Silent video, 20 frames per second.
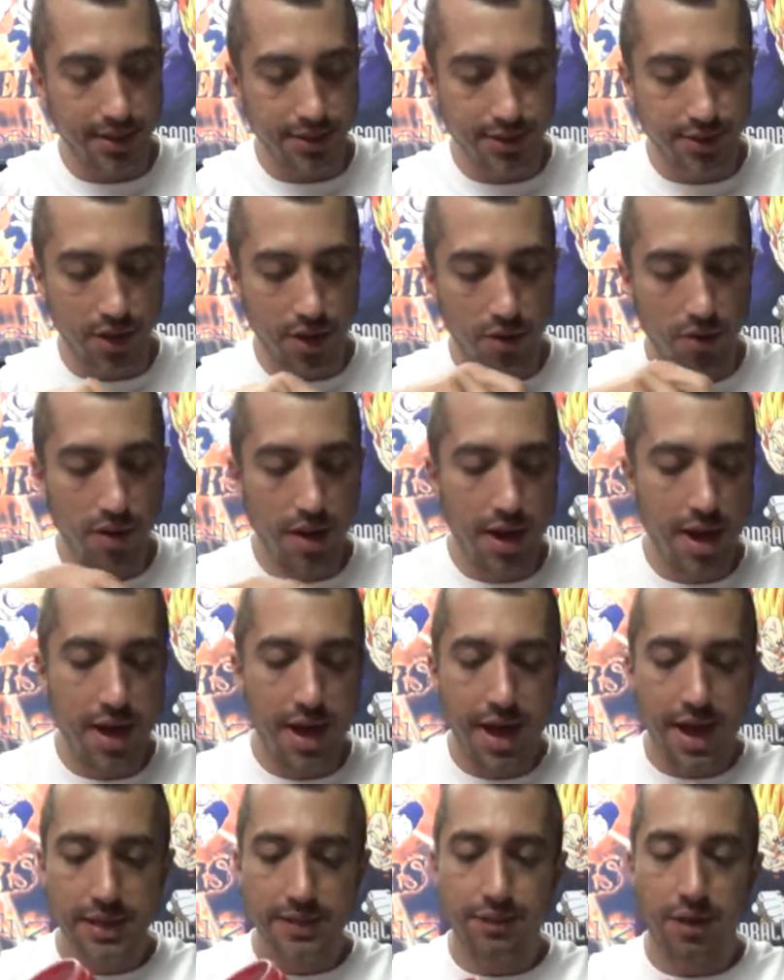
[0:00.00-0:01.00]
So
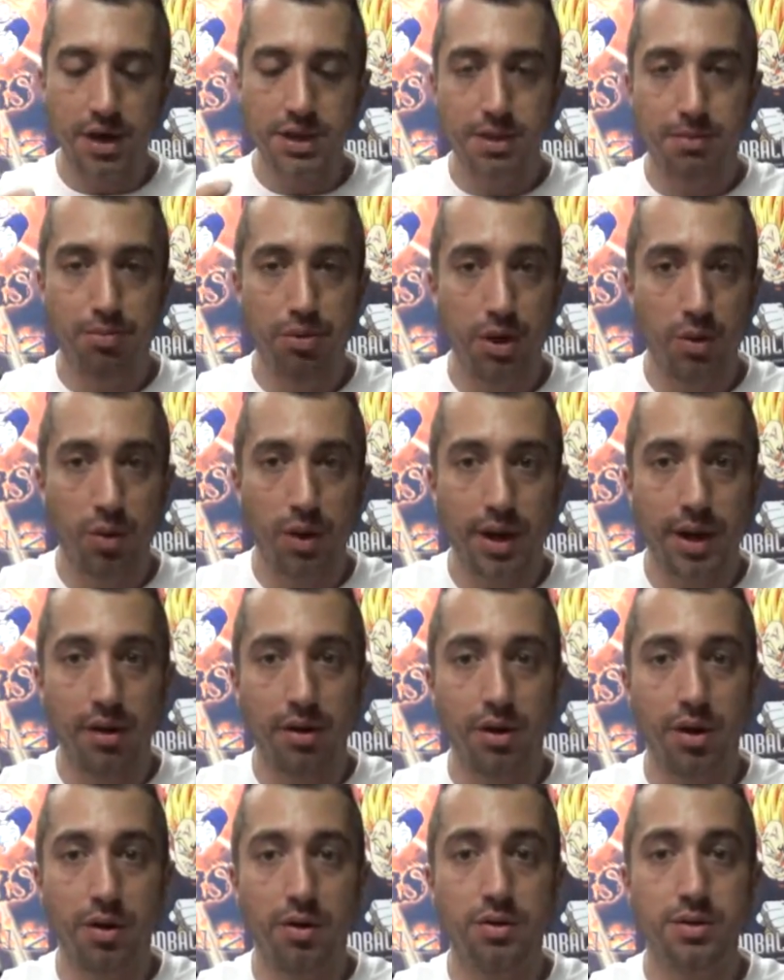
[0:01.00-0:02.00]
as far as a
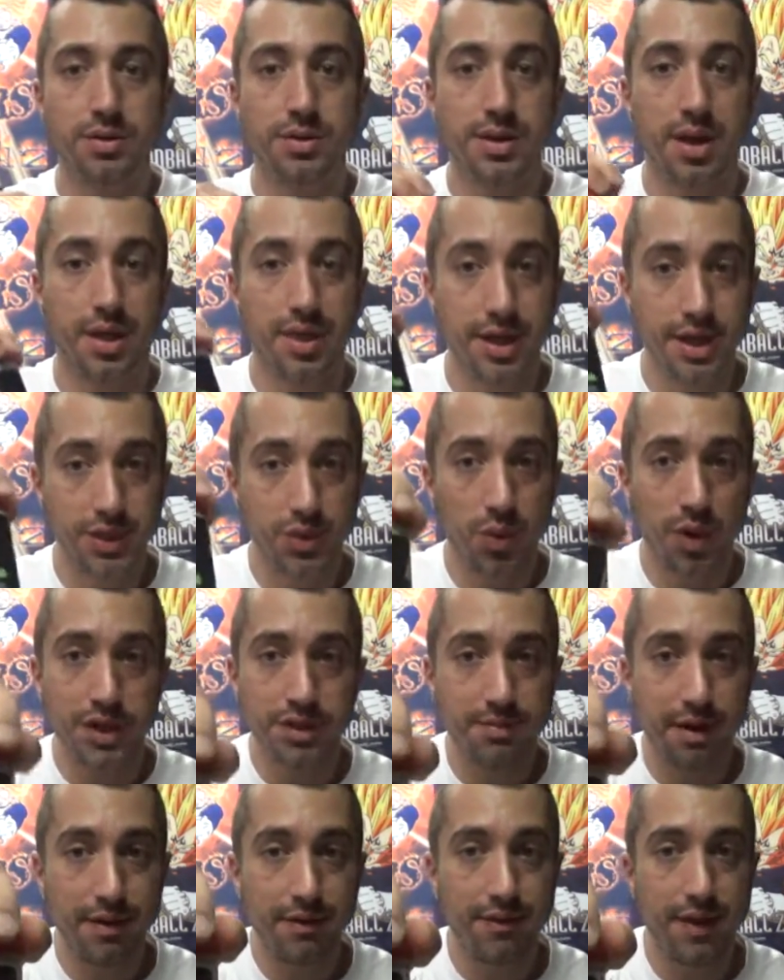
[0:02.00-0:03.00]
pre-workout goes, this one's
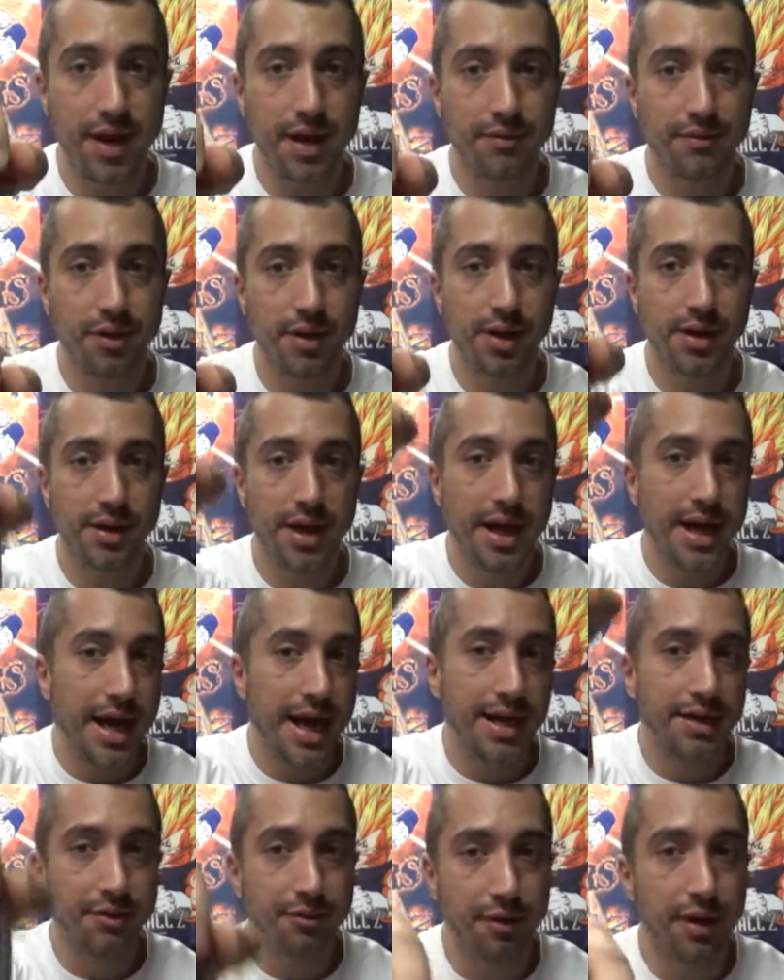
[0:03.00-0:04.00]
my favorite,
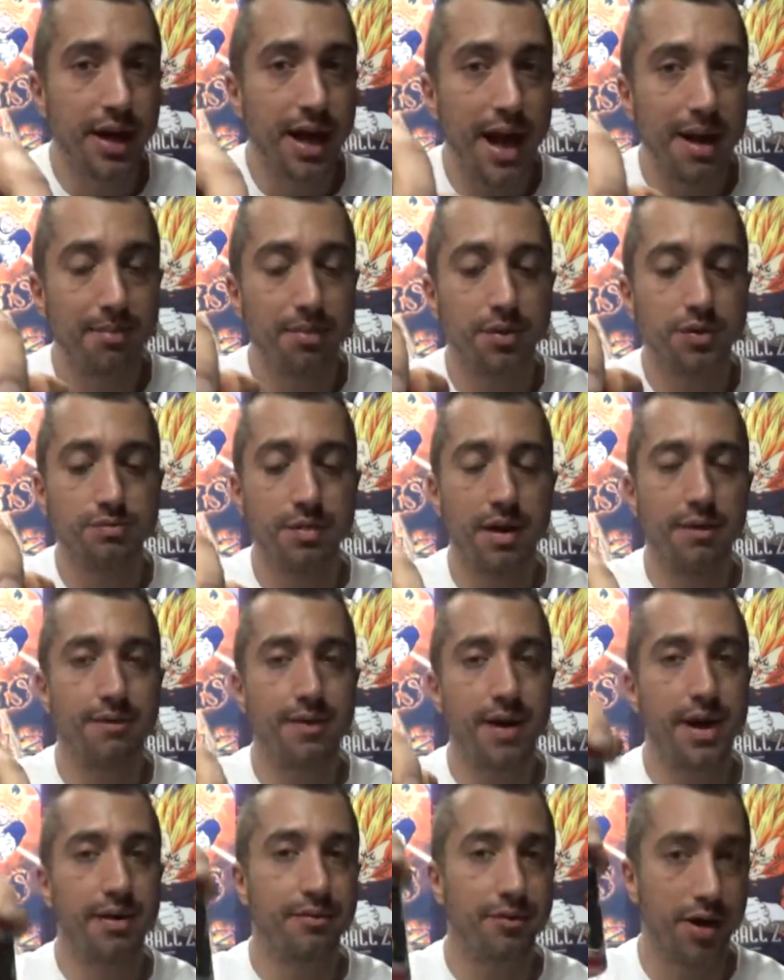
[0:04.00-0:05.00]
and green apple's my
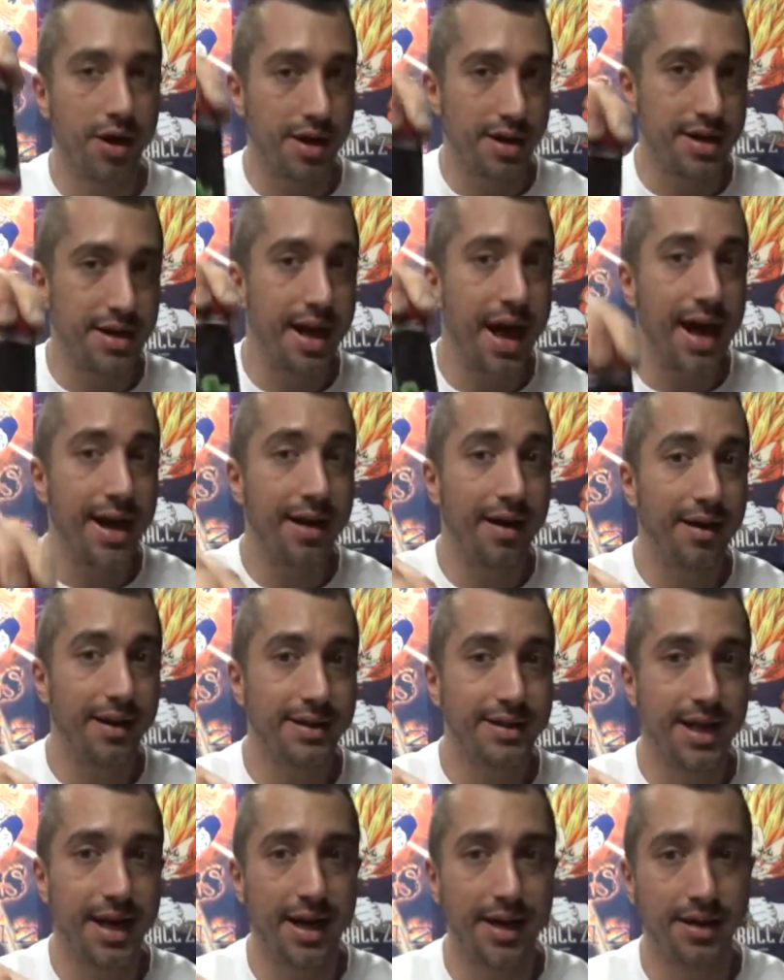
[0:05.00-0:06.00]
favorite. 9 out of
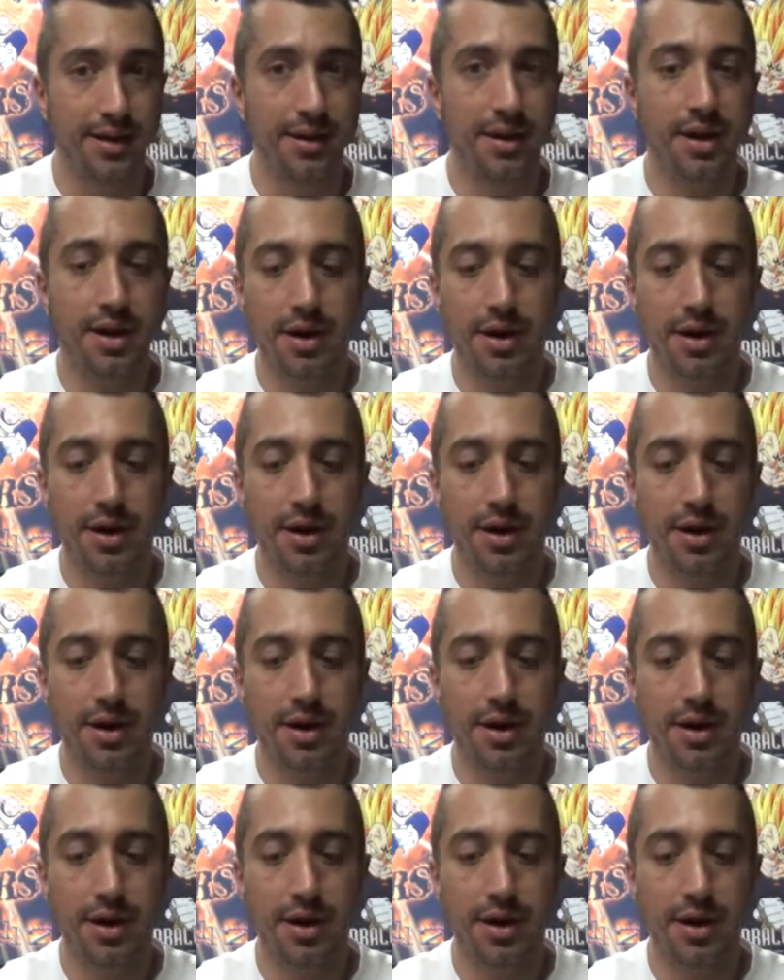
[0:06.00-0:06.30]
10.